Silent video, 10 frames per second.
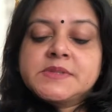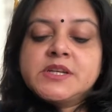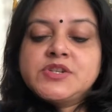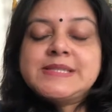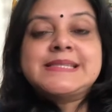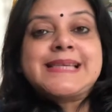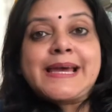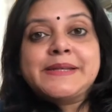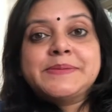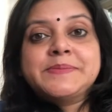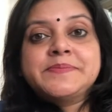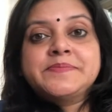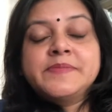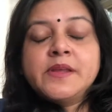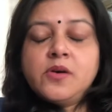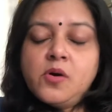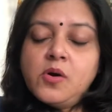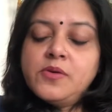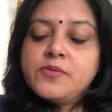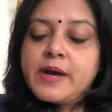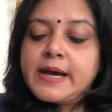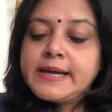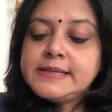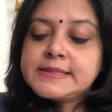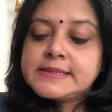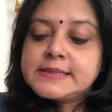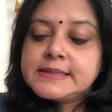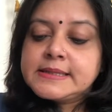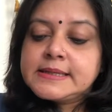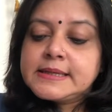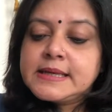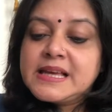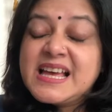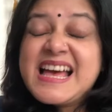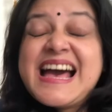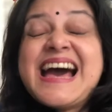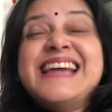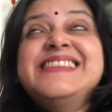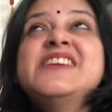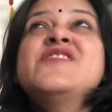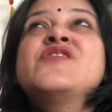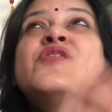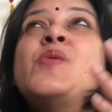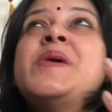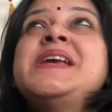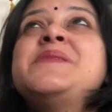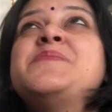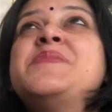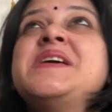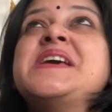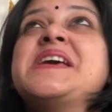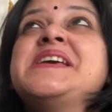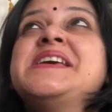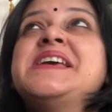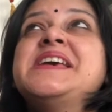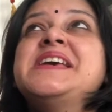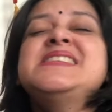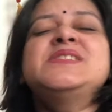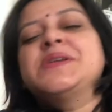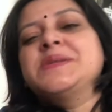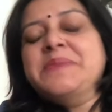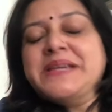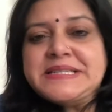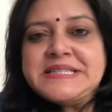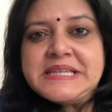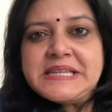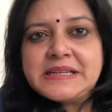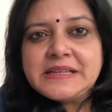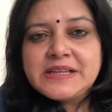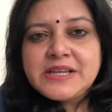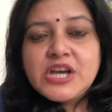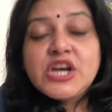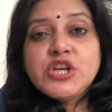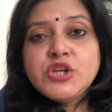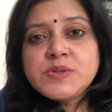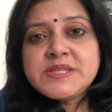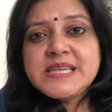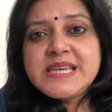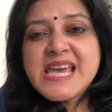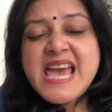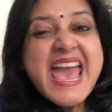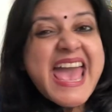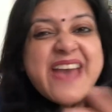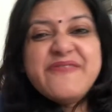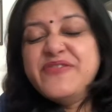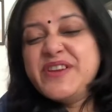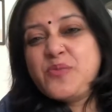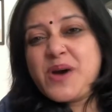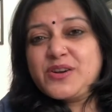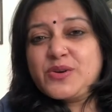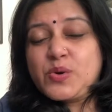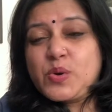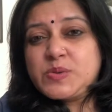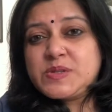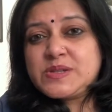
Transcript: She said, "All right, I think growing big is not a big deal. You see, everyone grows.